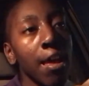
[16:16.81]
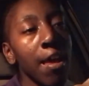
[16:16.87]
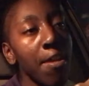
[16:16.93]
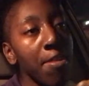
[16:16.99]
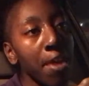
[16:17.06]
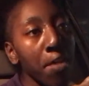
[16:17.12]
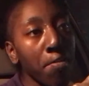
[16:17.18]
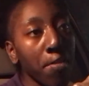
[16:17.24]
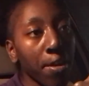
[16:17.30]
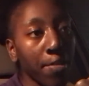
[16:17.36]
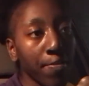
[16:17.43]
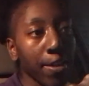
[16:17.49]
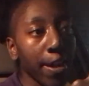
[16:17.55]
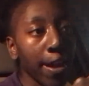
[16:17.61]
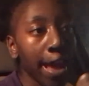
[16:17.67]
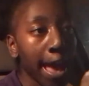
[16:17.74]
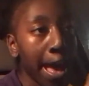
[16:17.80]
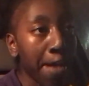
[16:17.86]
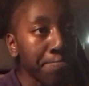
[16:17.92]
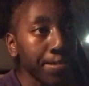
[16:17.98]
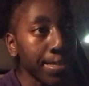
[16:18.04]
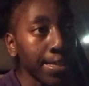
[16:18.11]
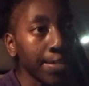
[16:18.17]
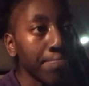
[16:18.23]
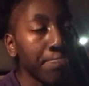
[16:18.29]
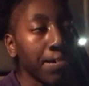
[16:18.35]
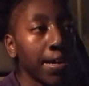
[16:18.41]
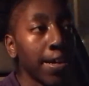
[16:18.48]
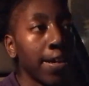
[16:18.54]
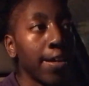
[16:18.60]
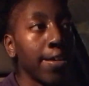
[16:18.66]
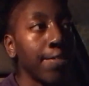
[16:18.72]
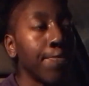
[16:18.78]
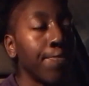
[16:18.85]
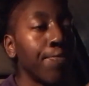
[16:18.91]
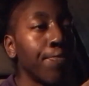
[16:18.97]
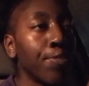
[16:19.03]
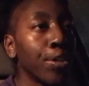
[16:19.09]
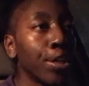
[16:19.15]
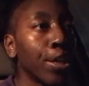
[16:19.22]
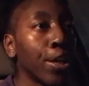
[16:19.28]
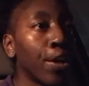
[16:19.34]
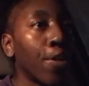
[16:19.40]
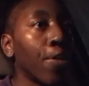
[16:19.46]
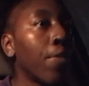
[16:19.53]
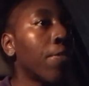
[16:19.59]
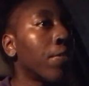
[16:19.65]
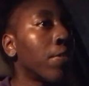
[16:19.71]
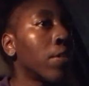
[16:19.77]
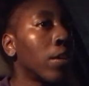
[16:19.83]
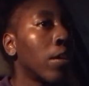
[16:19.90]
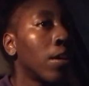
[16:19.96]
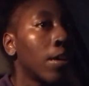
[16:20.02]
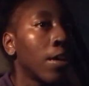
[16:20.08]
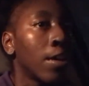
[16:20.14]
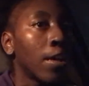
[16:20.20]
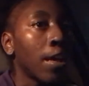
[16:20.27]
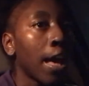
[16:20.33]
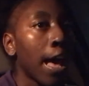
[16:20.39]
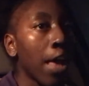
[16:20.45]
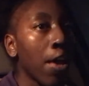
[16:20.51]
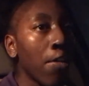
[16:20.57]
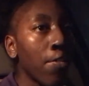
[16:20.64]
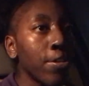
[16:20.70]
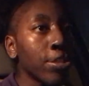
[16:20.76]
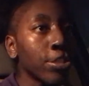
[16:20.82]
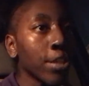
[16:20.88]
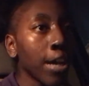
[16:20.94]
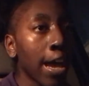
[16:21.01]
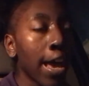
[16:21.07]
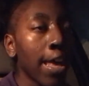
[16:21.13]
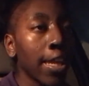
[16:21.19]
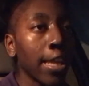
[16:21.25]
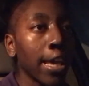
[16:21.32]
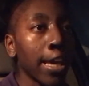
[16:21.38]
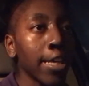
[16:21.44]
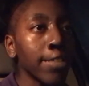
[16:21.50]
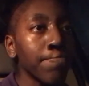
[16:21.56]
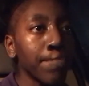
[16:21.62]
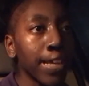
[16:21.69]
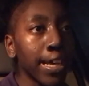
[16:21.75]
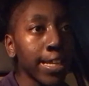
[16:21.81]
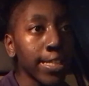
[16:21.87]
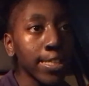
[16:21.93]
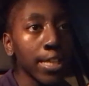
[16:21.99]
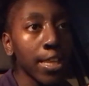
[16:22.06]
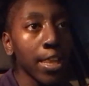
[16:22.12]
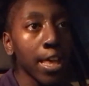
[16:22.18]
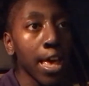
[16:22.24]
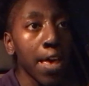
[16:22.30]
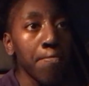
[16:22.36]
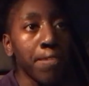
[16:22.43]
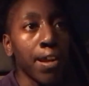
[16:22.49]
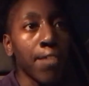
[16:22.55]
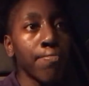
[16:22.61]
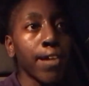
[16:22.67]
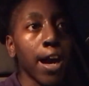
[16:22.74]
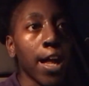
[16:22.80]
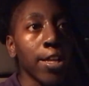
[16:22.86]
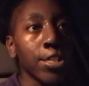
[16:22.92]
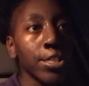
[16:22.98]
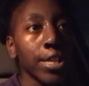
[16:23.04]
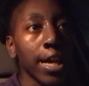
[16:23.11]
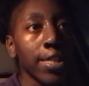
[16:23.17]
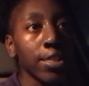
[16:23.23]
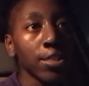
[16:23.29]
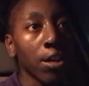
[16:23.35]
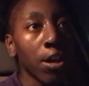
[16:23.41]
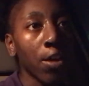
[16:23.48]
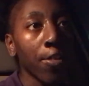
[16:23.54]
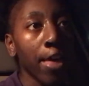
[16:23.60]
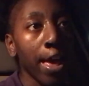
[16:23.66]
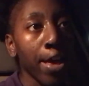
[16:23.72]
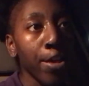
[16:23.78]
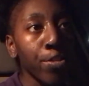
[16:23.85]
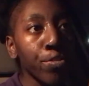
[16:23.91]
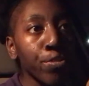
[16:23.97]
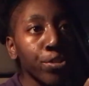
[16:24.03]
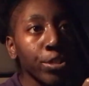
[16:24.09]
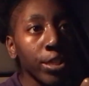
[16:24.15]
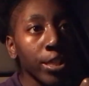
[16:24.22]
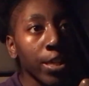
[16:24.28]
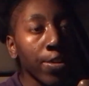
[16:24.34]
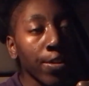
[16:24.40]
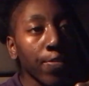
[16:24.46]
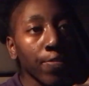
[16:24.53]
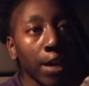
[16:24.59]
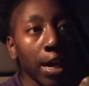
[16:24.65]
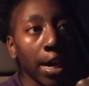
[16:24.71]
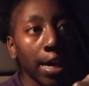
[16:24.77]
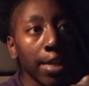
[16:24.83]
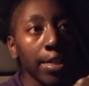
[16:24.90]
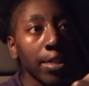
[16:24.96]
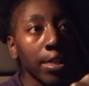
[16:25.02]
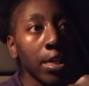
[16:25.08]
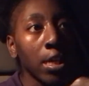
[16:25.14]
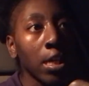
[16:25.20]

and they weren't very happy. But, you know, I always try and like explain it to them and apologize and all that, and usually they're fine.